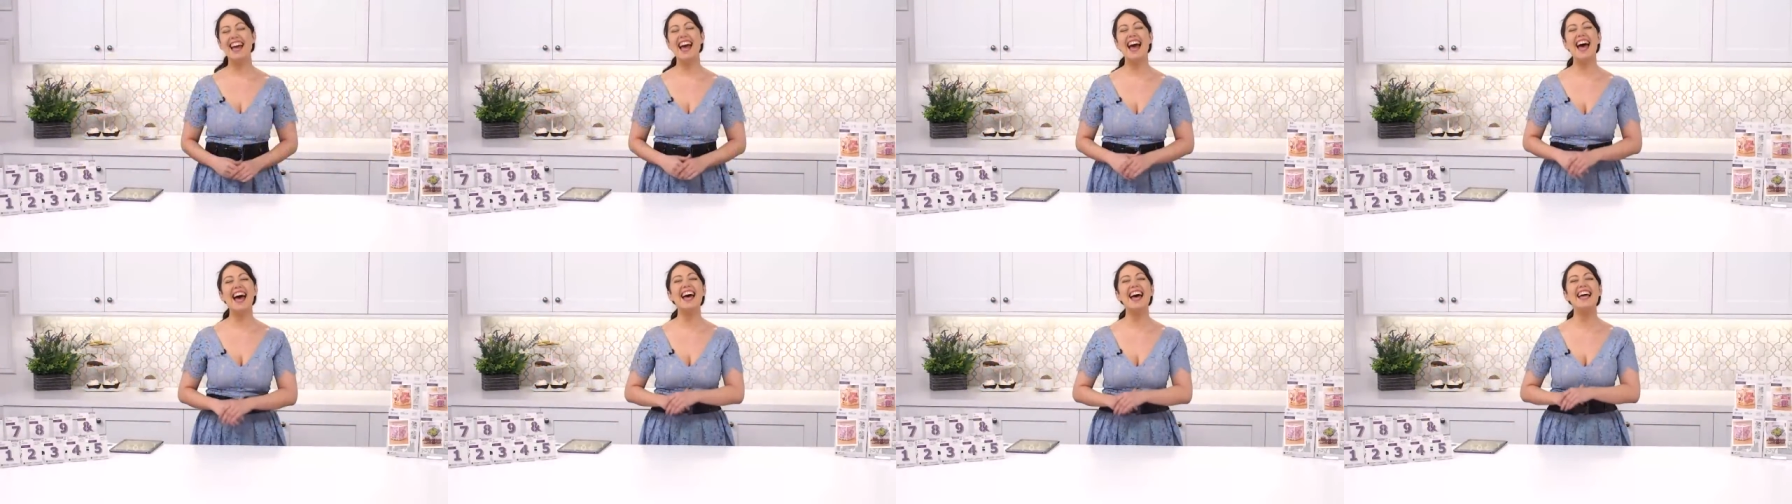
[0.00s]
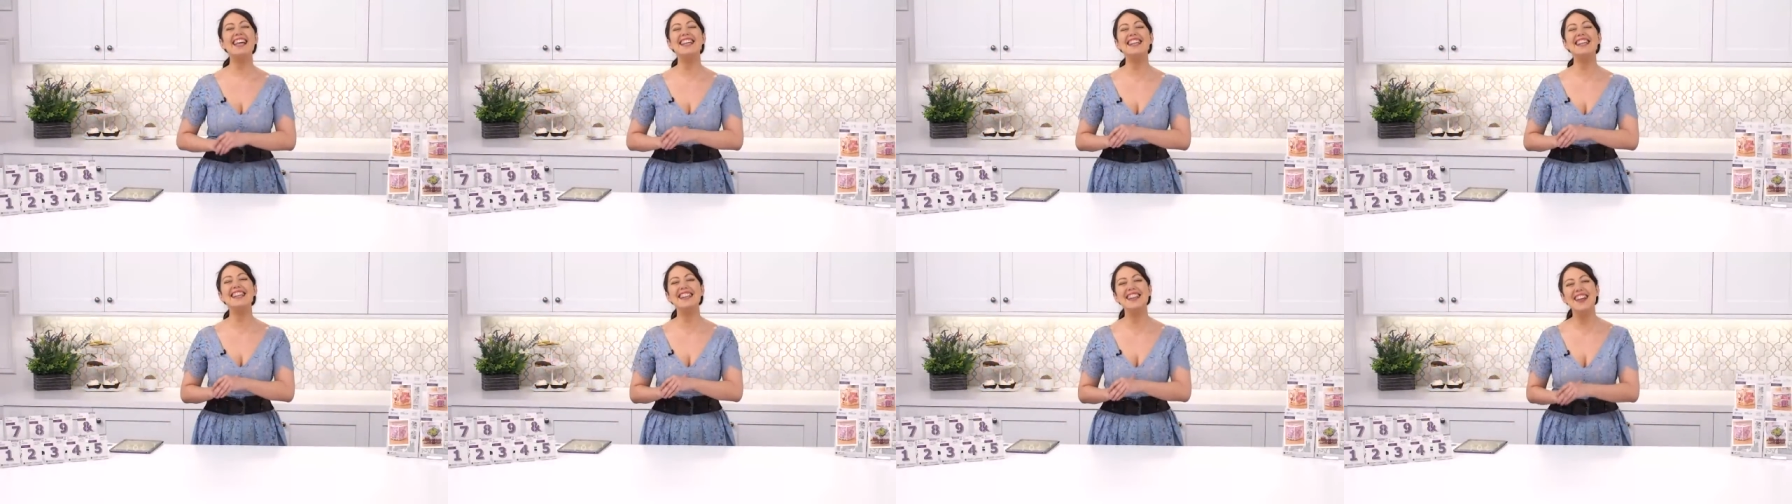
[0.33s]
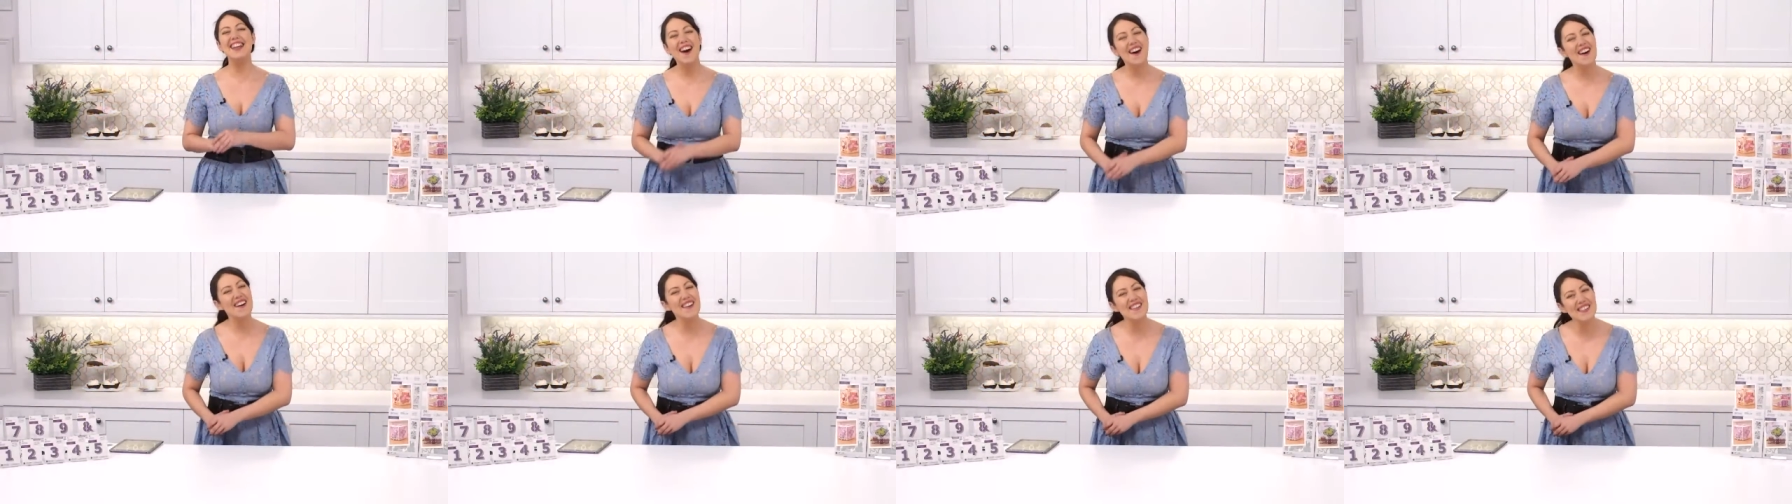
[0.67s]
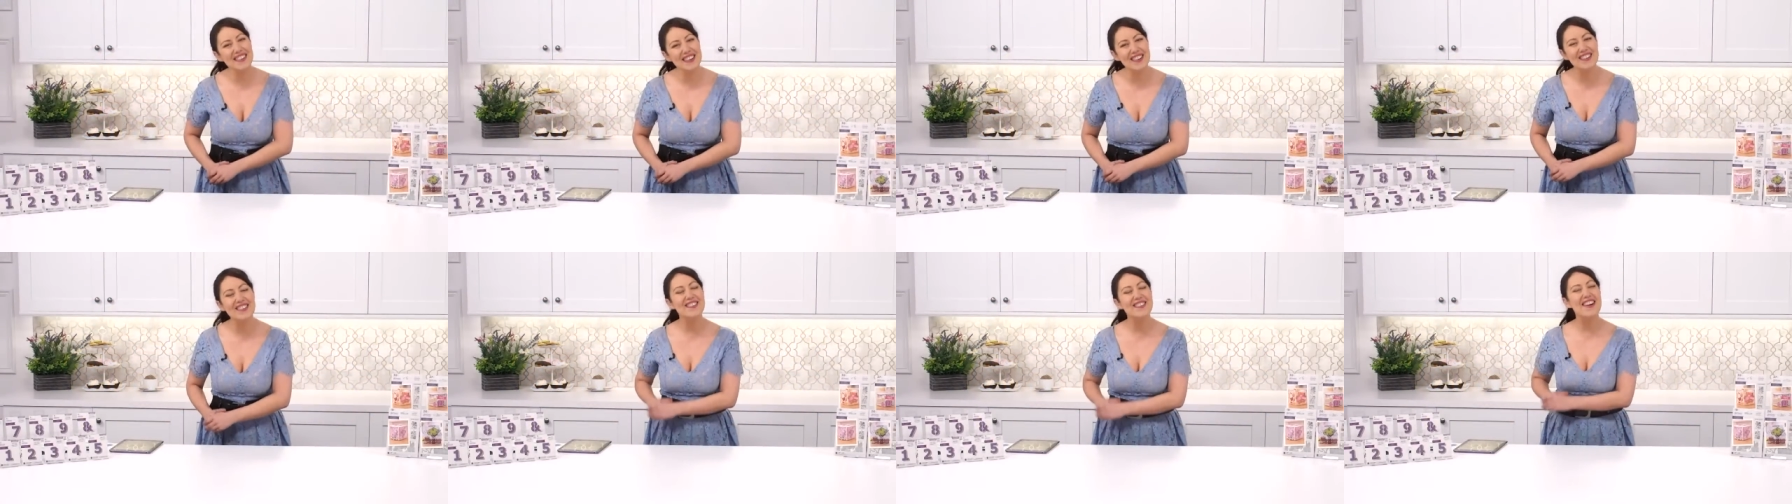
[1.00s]

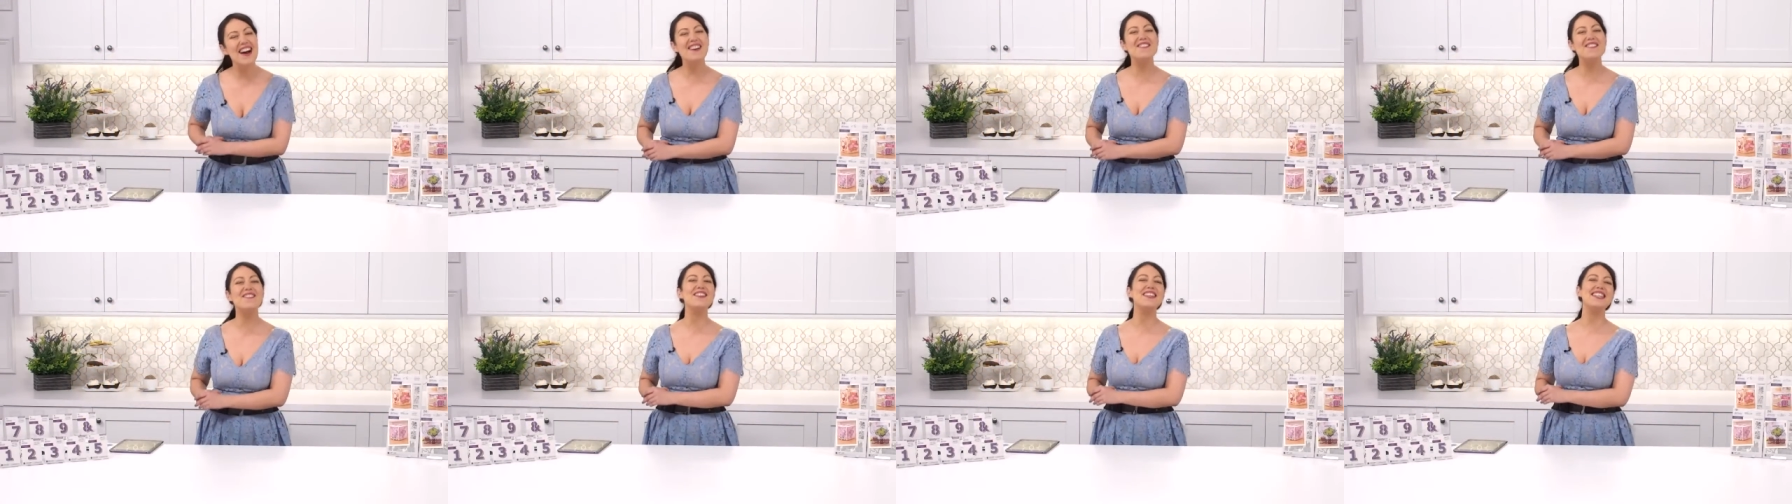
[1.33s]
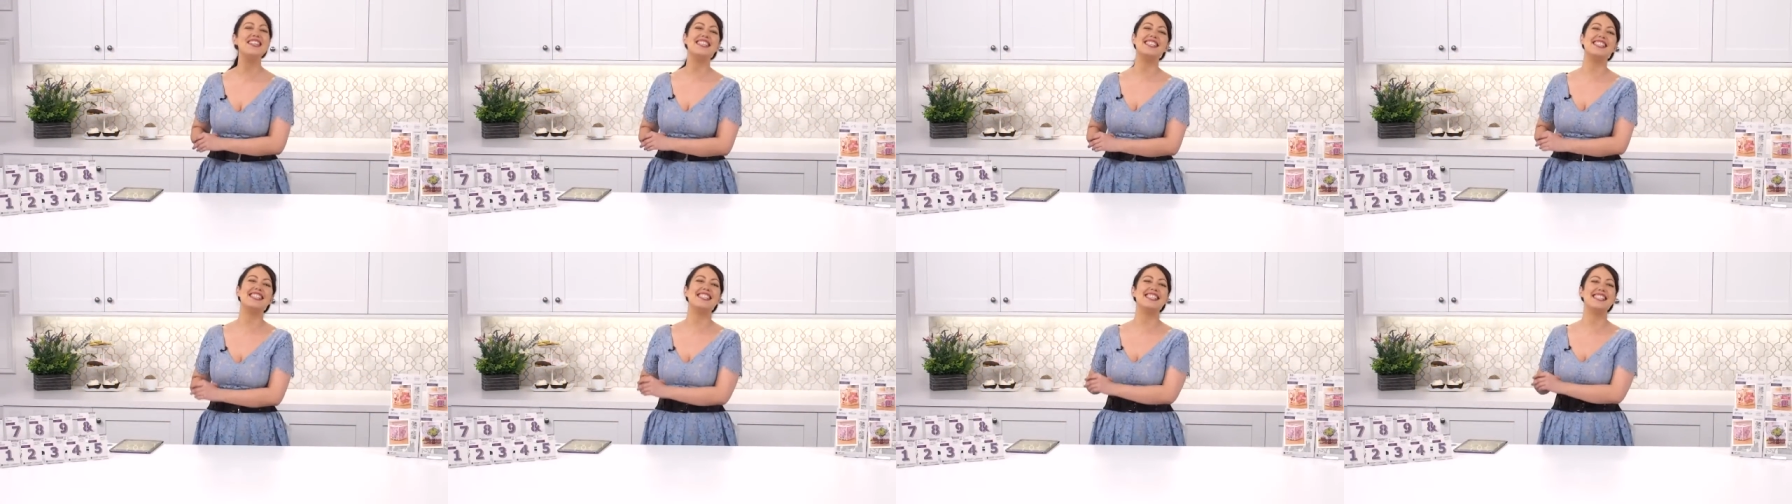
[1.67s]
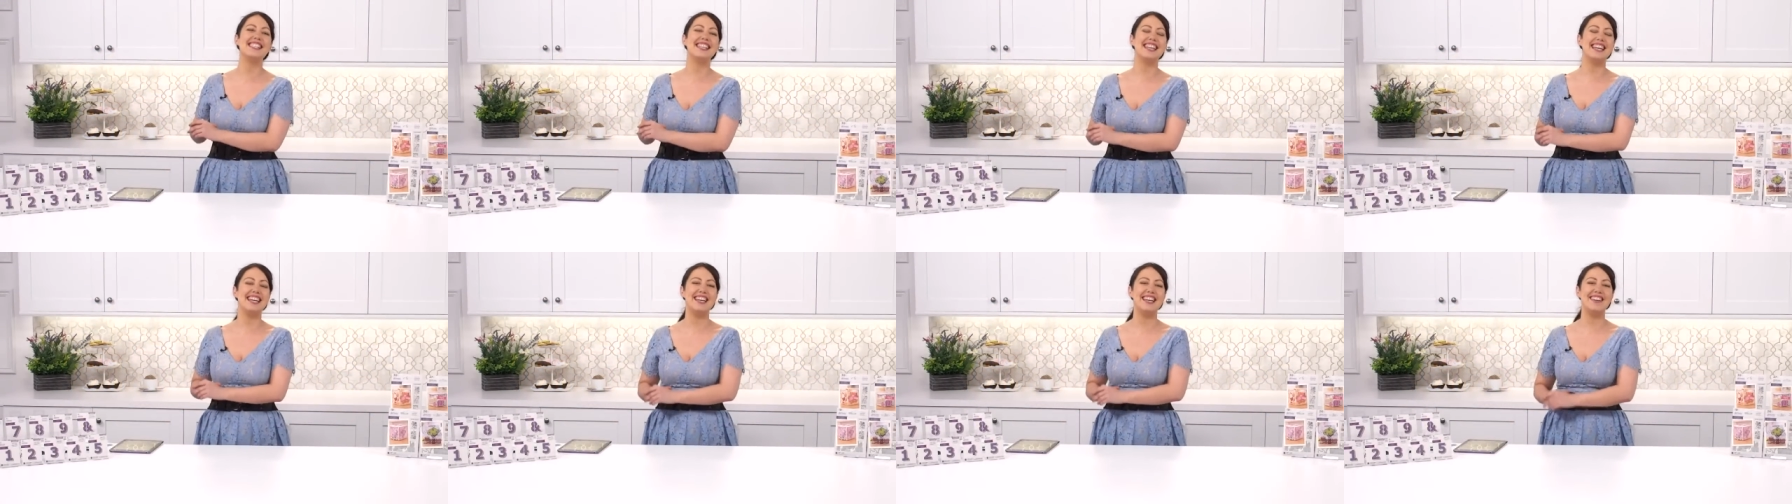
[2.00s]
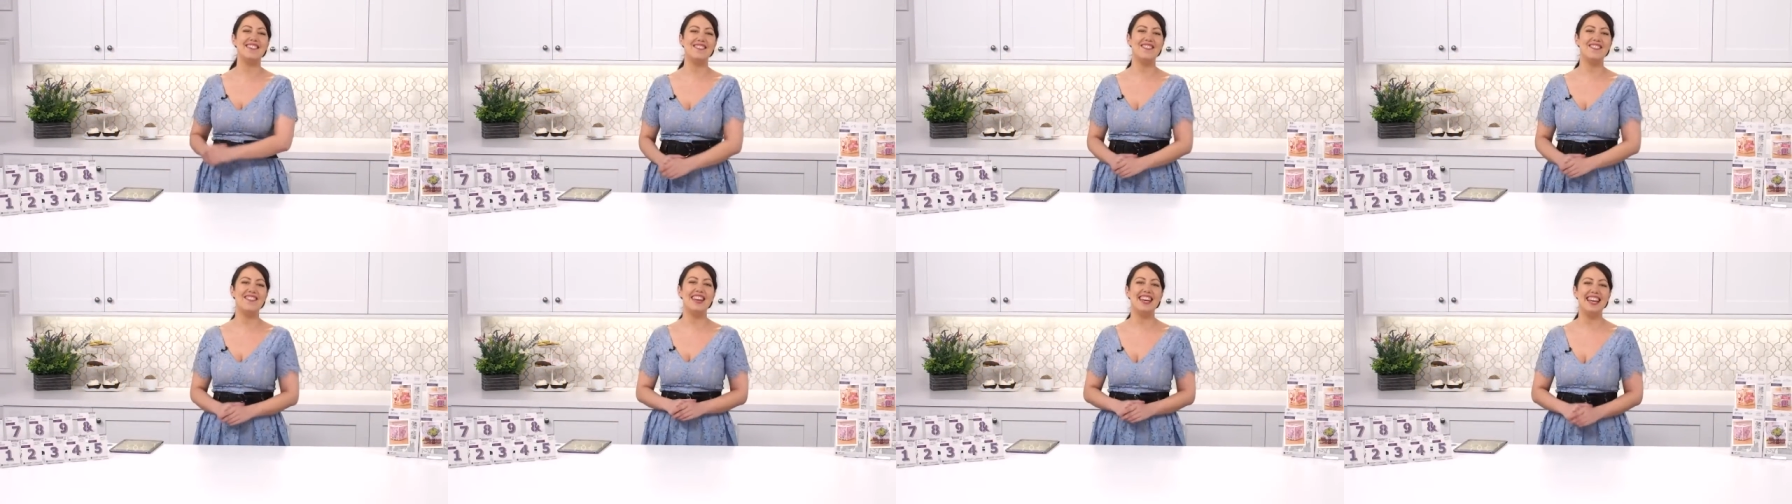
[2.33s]
Hello Crafters
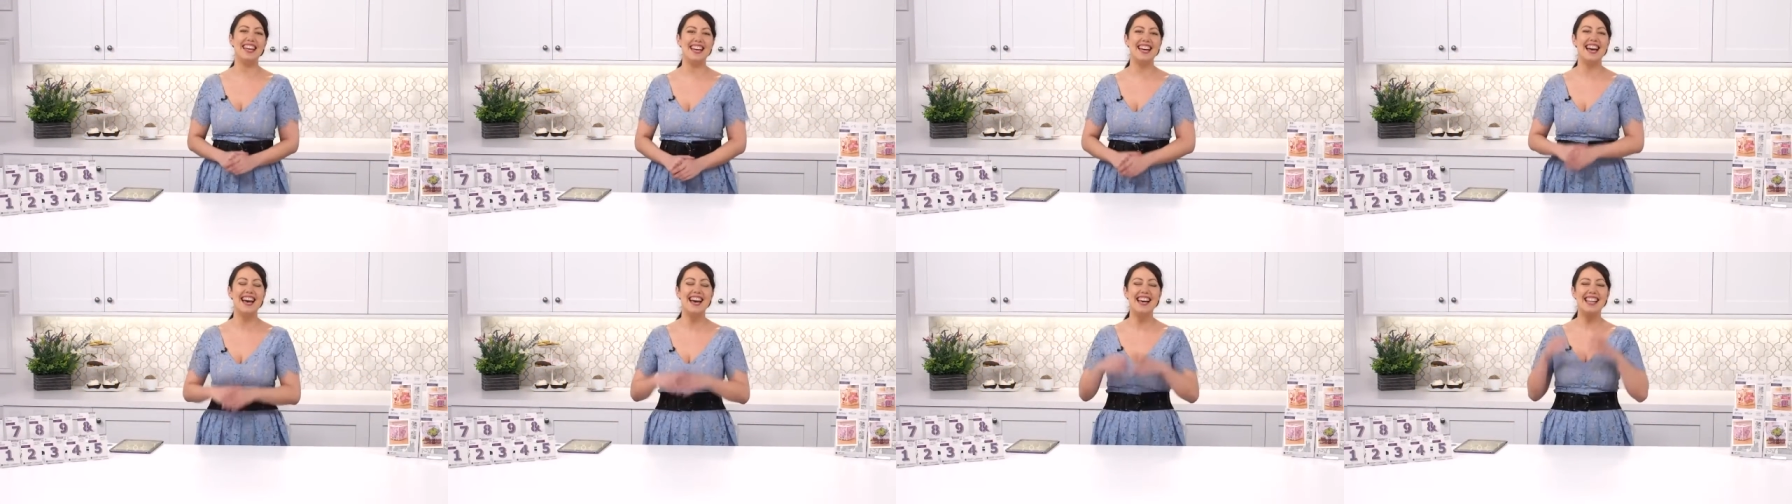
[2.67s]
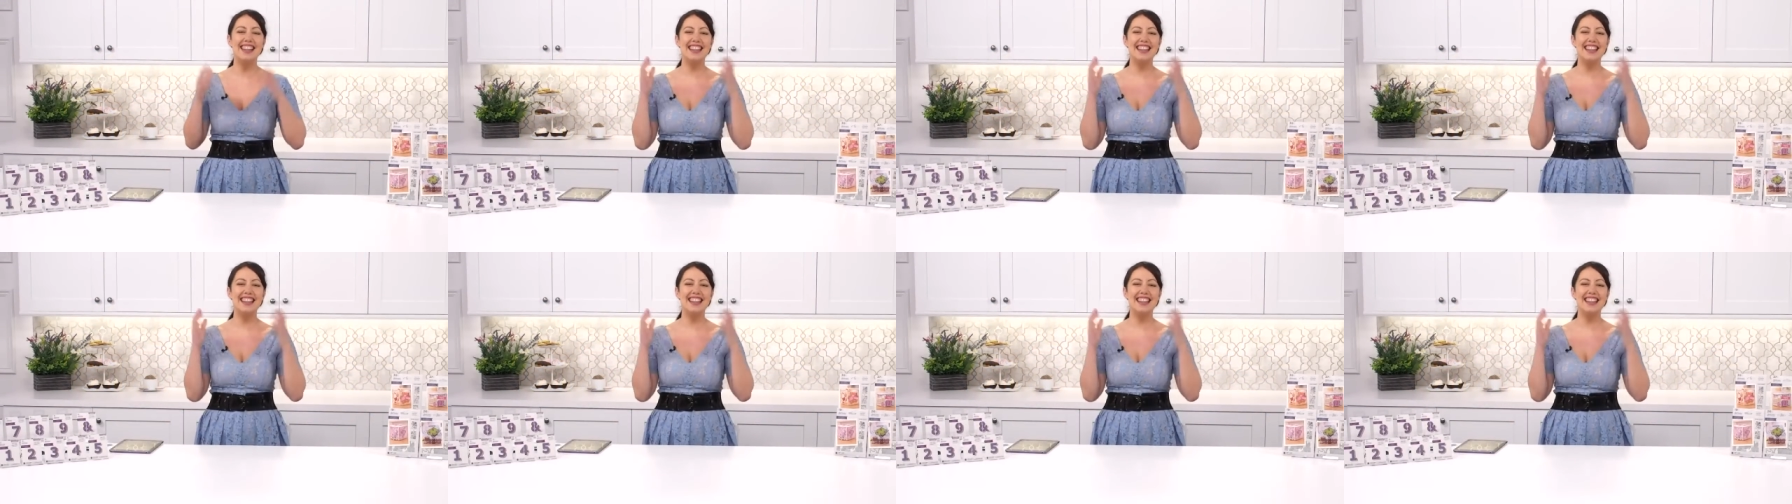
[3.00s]
TV,